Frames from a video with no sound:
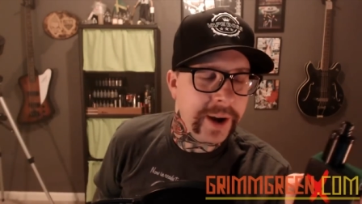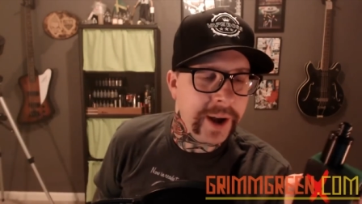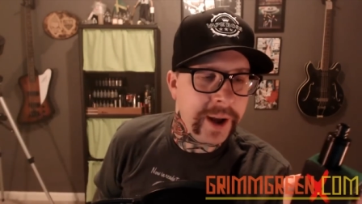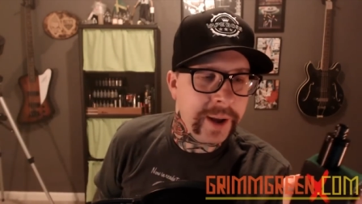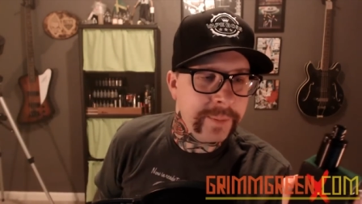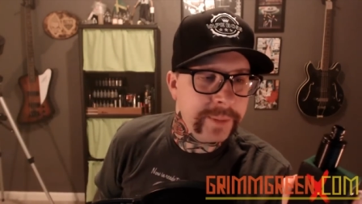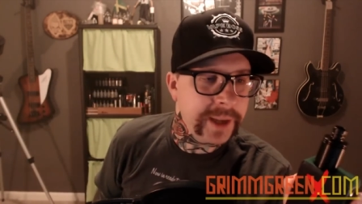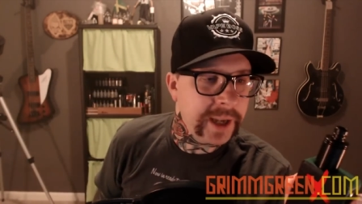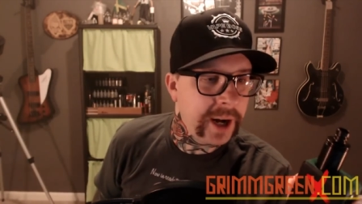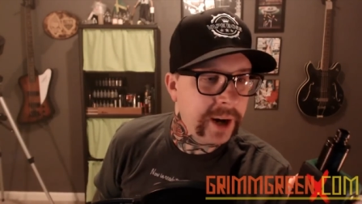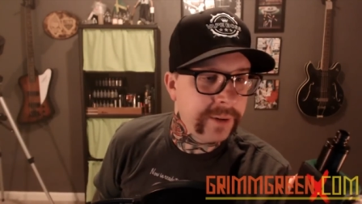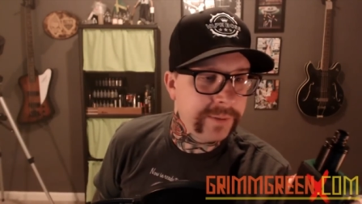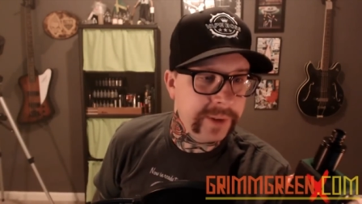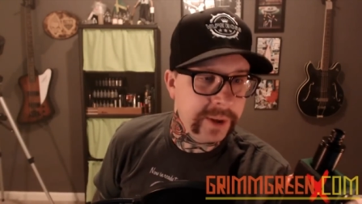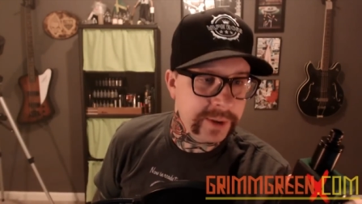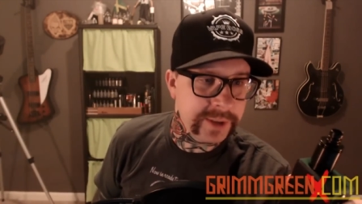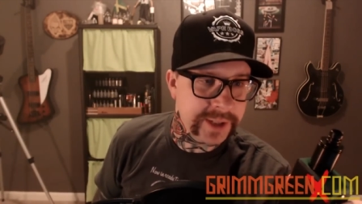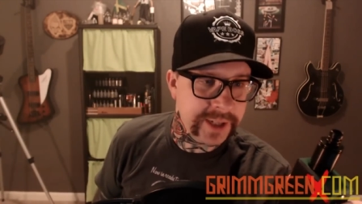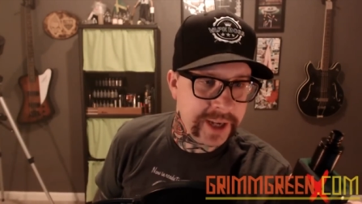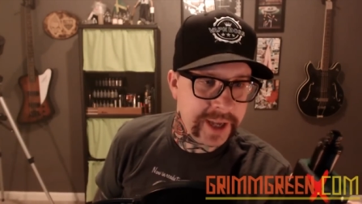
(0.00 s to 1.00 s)
Um, the
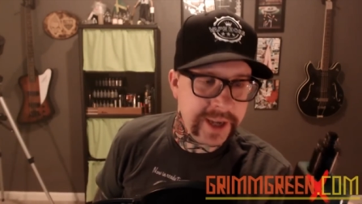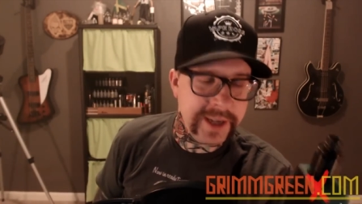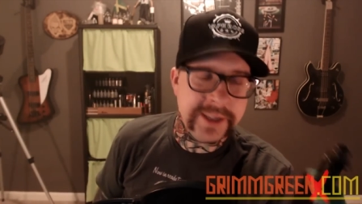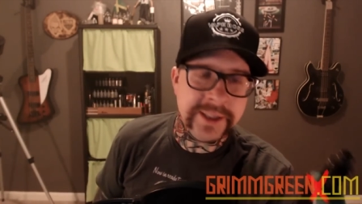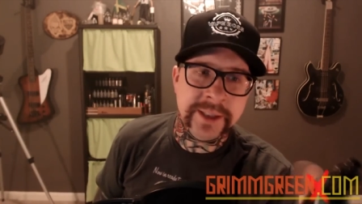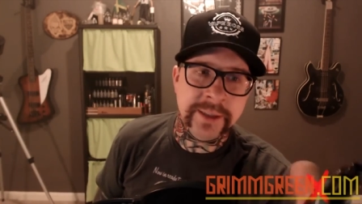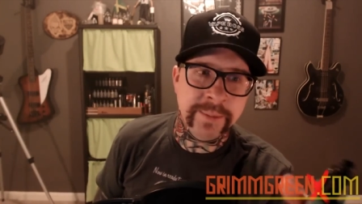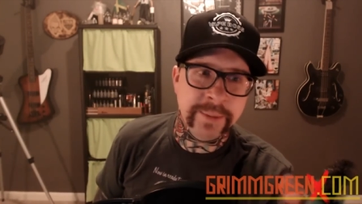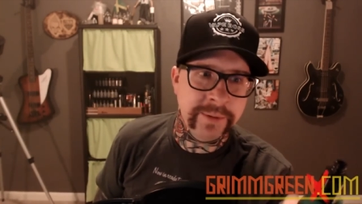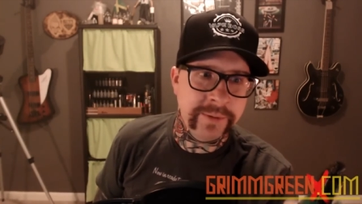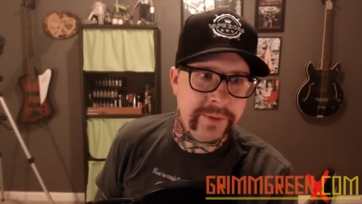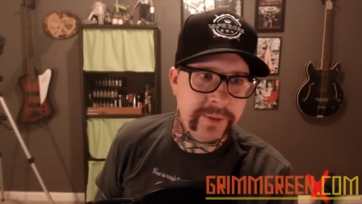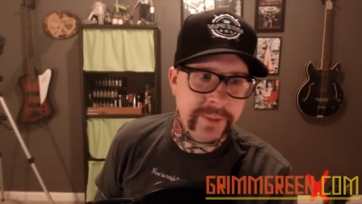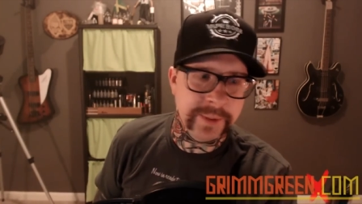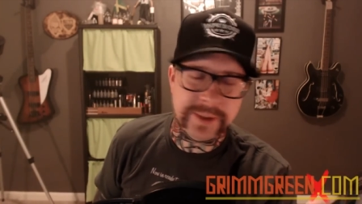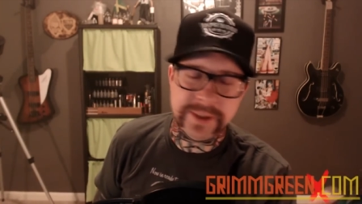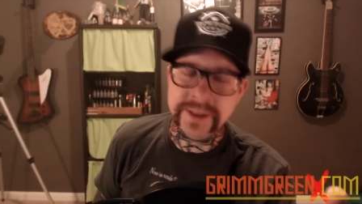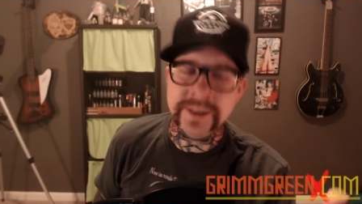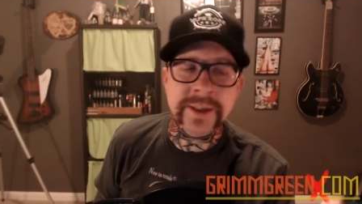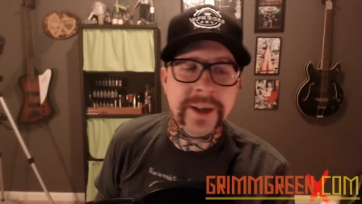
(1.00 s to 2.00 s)
airflow is nice. The
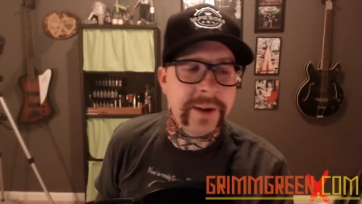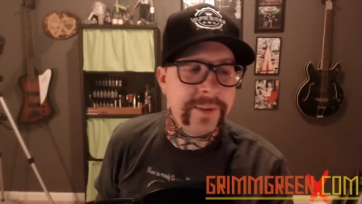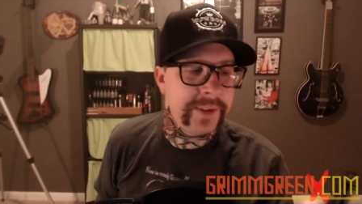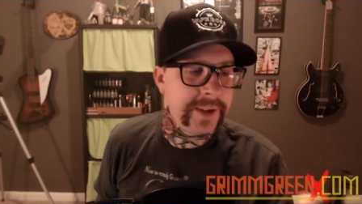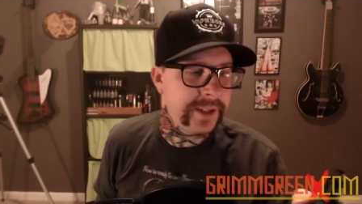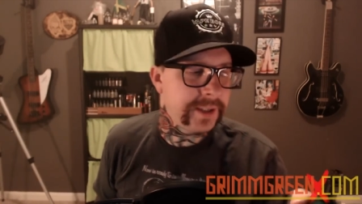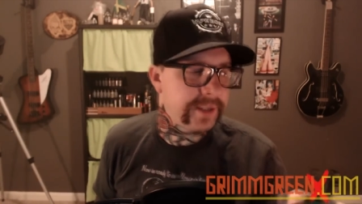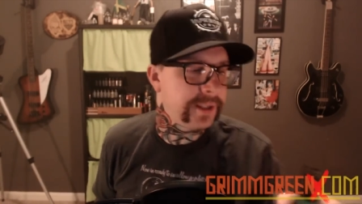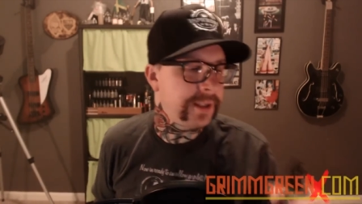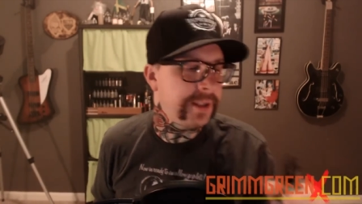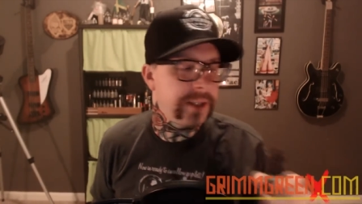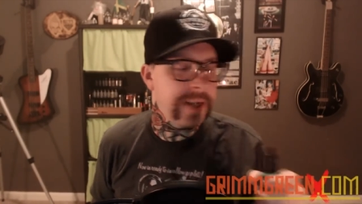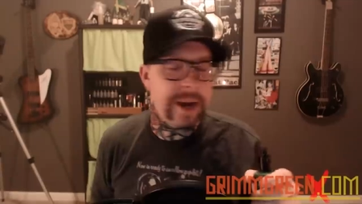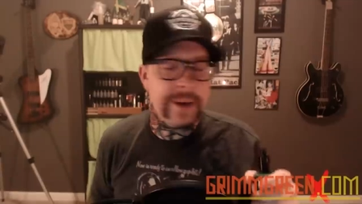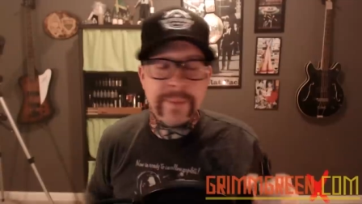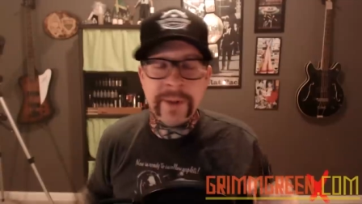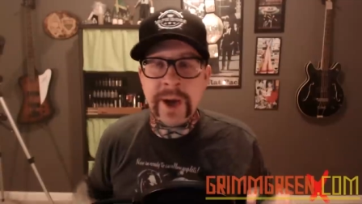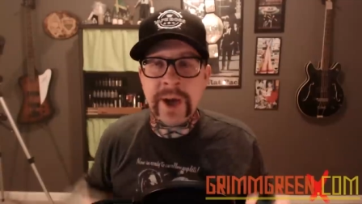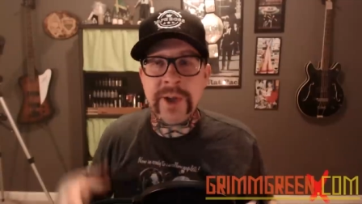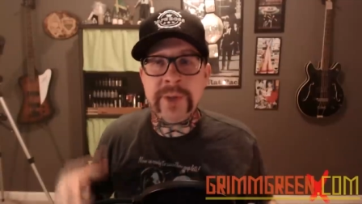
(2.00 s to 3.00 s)
performance is obviously
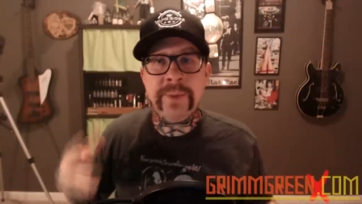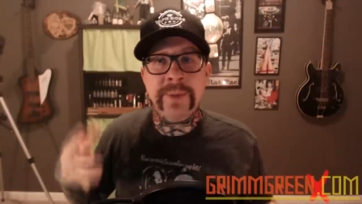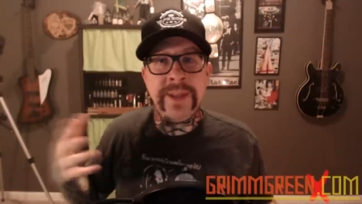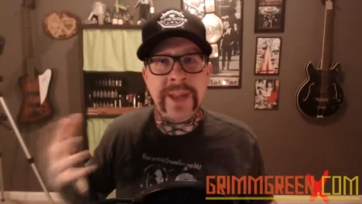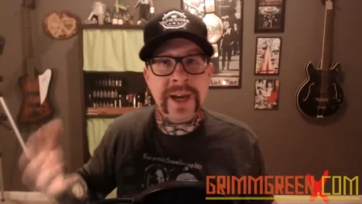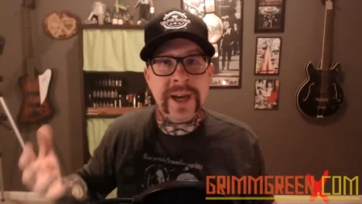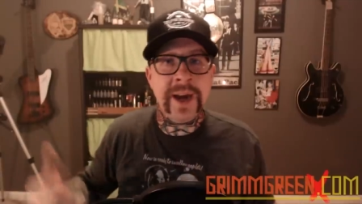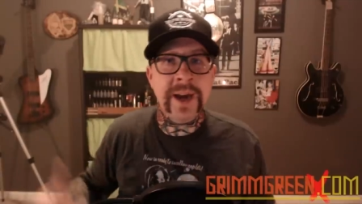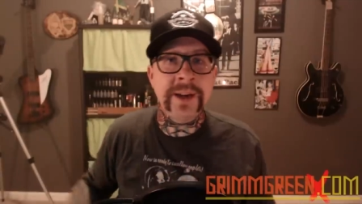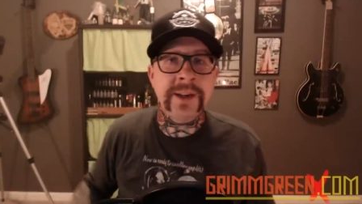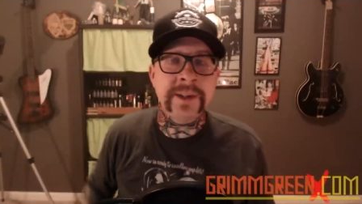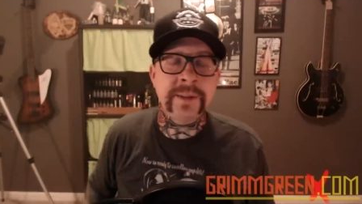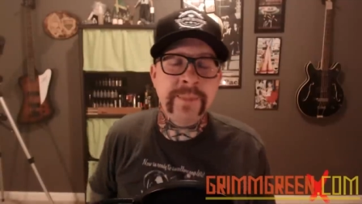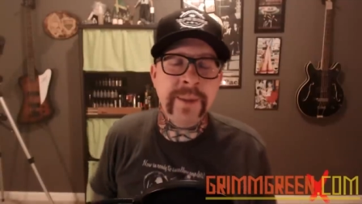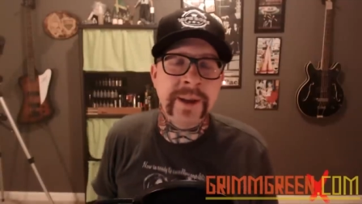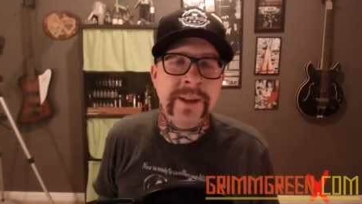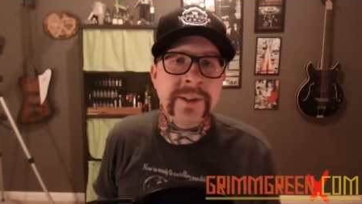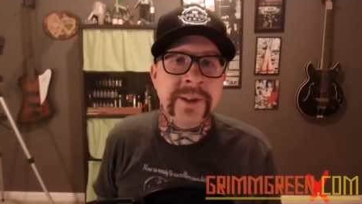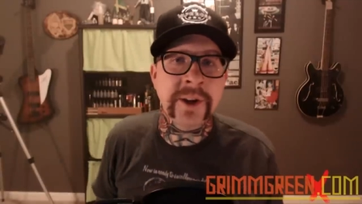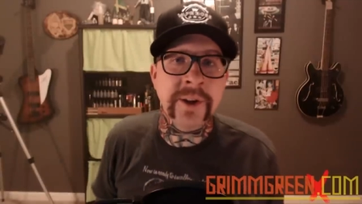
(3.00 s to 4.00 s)
top notch, but that kind of
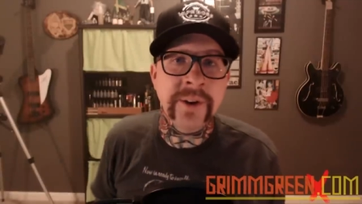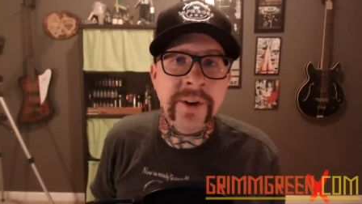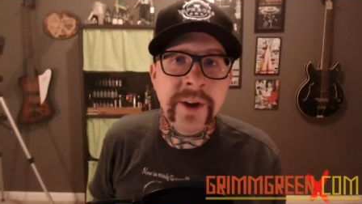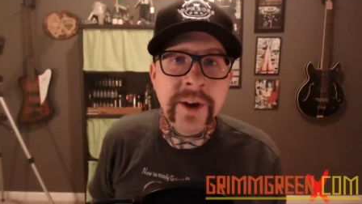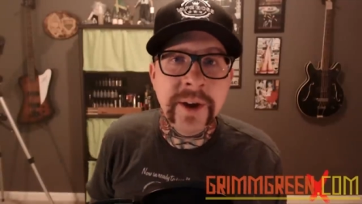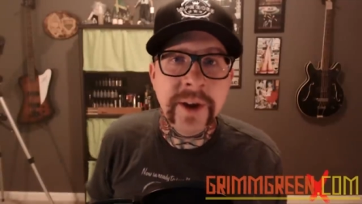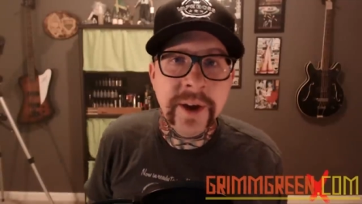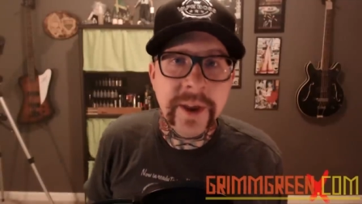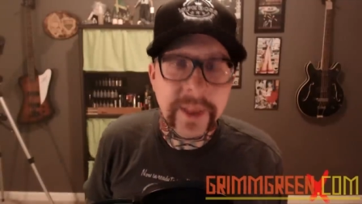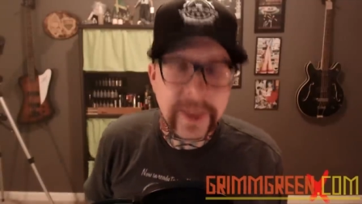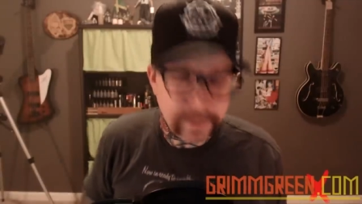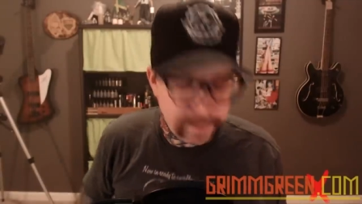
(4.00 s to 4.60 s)
depends on the